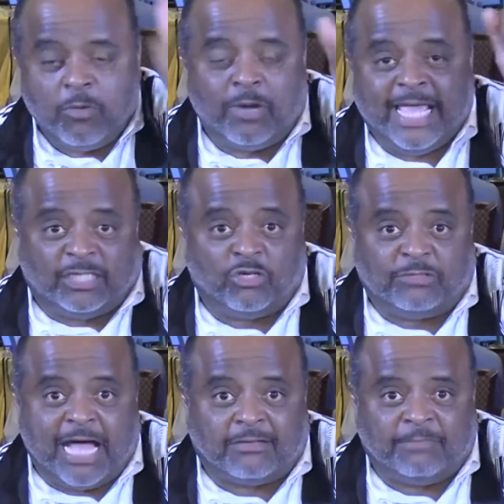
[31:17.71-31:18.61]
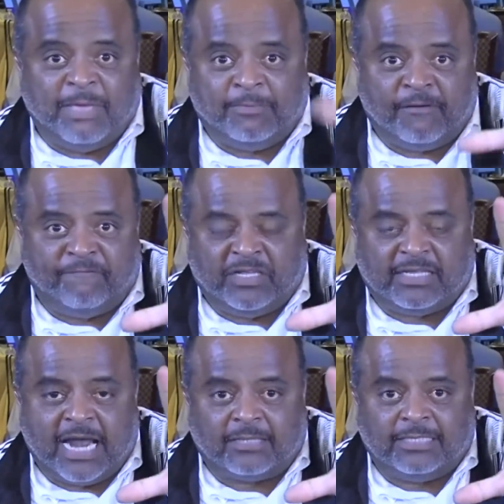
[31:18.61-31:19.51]
We want to hit 2,000 people,
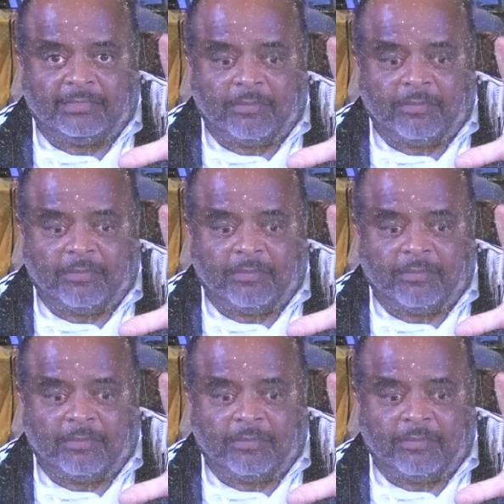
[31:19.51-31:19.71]
$50 this